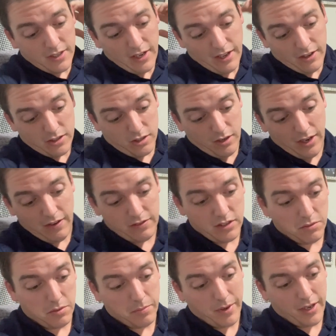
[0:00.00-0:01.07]
and I also have
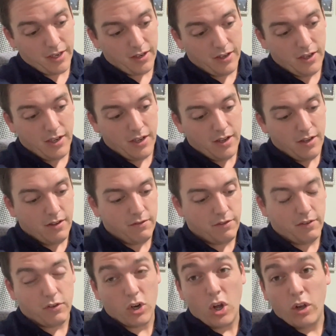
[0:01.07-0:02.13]
some of my
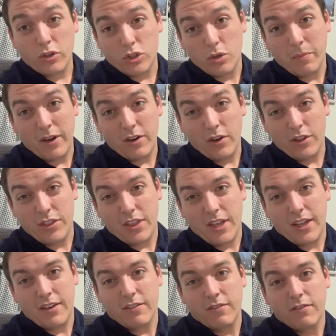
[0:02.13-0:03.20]
favorite ultra
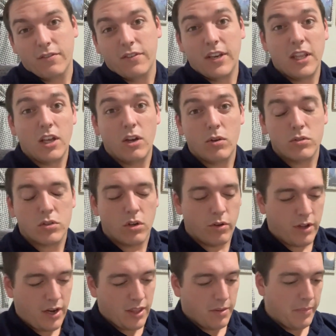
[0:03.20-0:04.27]
marathon videos going
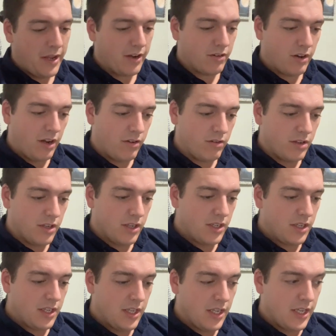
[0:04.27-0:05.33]
on in the background.
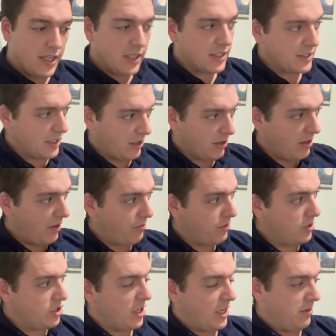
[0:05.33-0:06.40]
Sarah left
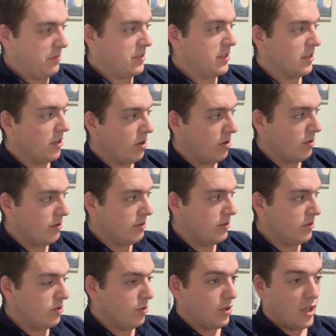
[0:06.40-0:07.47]
with James to go
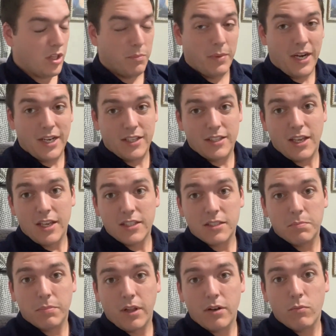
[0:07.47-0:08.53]
do another beta test,
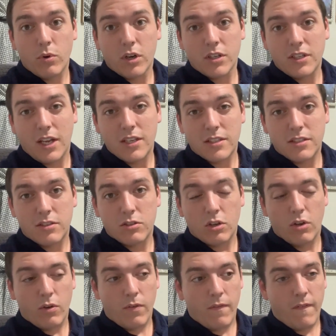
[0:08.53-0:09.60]
blood work test,
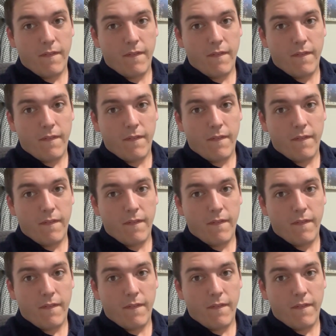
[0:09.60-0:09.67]
so